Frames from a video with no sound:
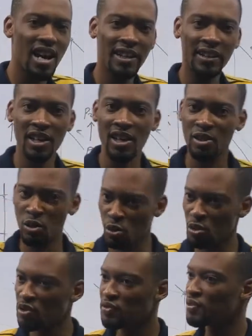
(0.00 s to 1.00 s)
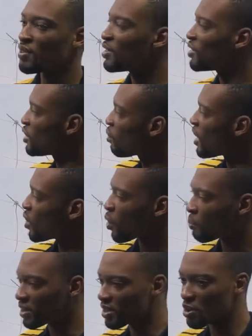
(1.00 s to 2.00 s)
and kerosene stove, they were
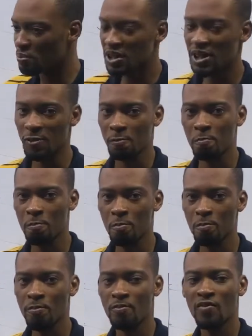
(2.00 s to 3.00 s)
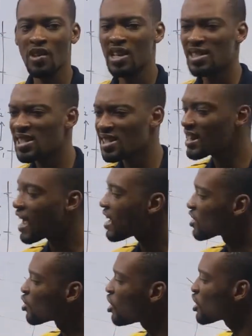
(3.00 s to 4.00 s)
competing. Since
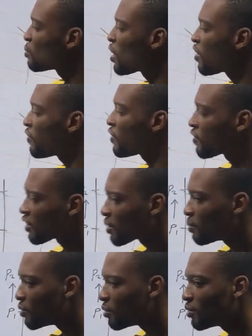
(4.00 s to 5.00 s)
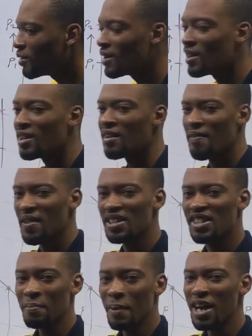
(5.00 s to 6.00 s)
gas got more favorable, the
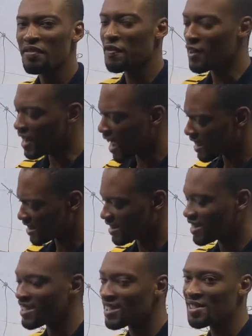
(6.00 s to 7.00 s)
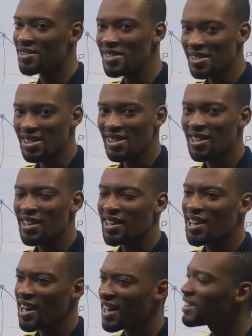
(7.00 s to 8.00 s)
demand for gas increased
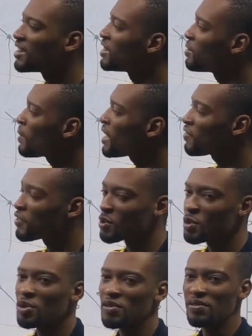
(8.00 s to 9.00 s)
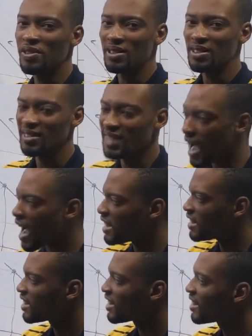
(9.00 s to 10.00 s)
and the demand for stove died.